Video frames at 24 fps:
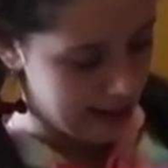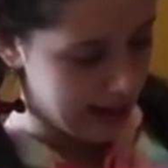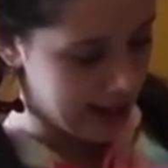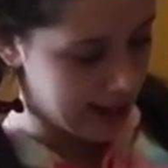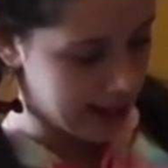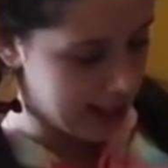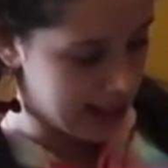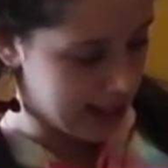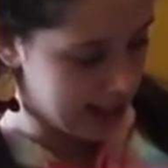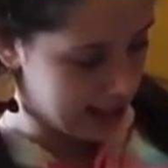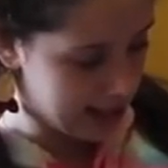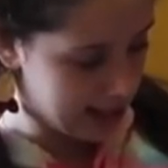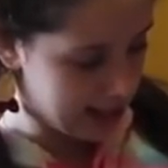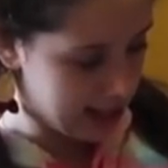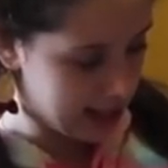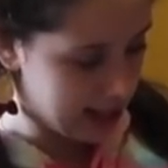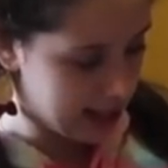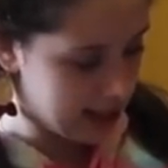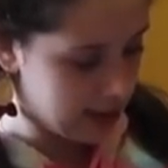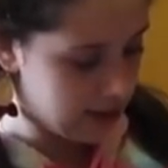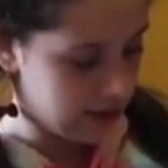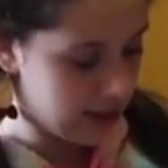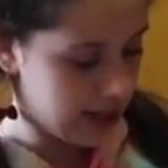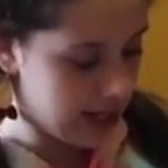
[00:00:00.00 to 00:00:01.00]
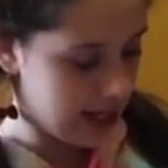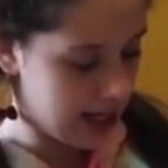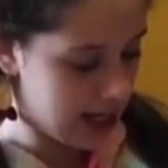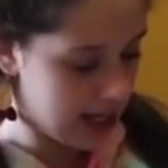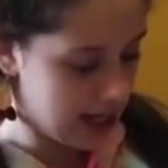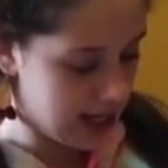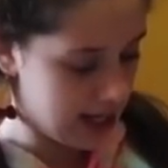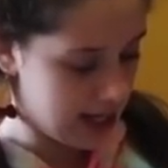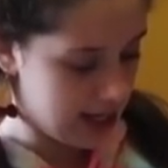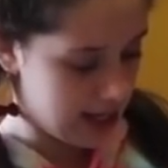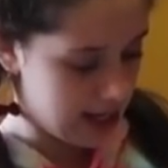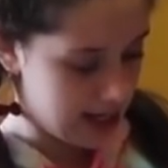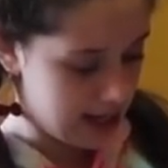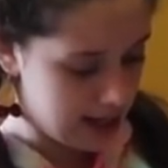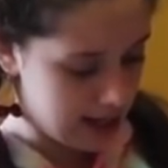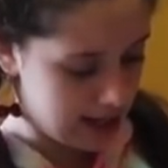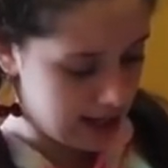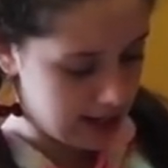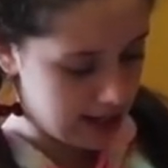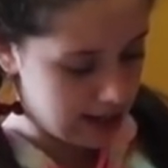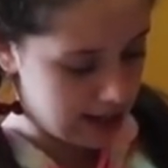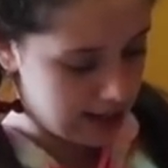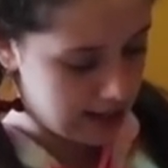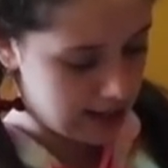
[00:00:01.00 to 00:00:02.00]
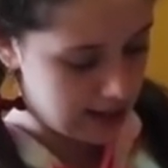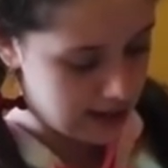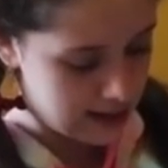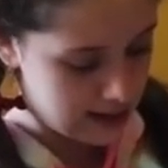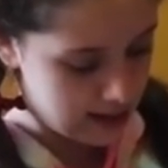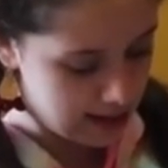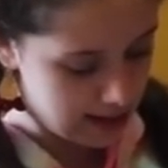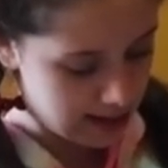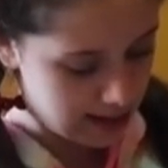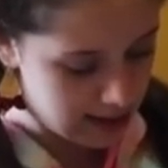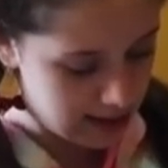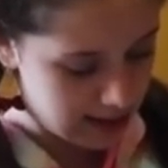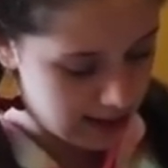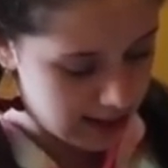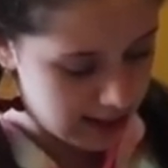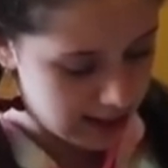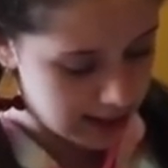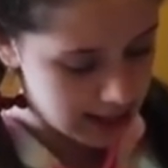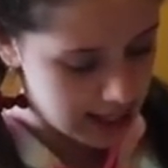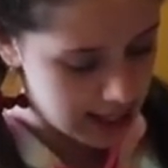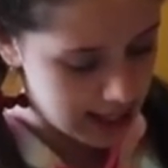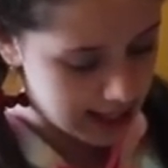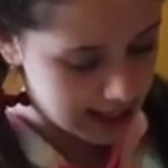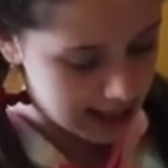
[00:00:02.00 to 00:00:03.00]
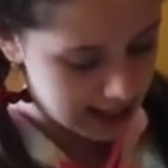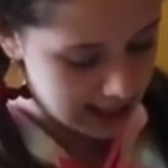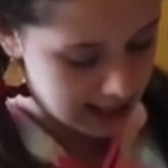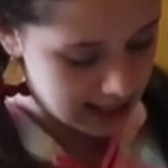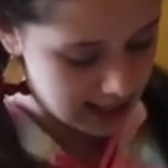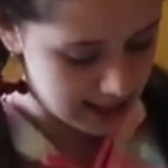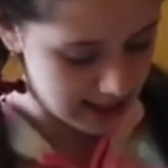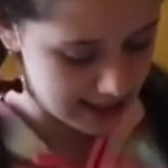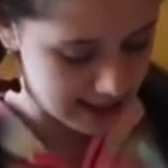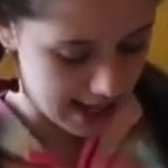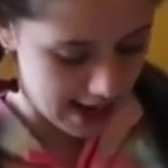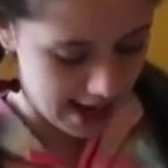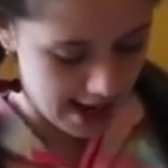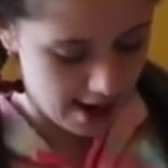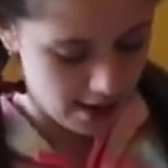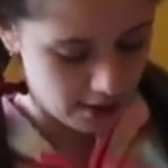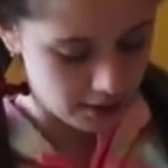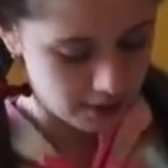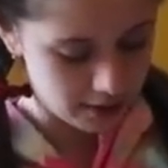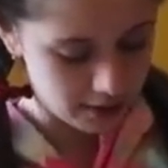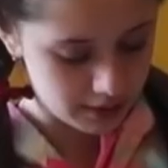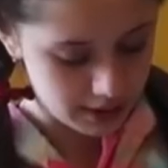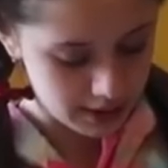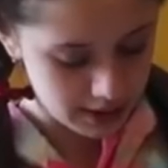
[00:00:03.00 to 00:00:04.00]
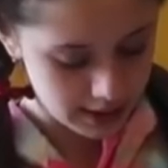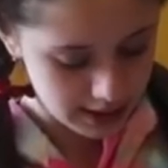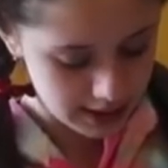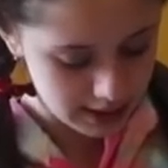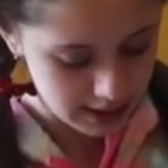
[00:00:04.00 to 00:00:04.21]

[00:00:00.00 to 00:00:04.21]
And then like you can take these out.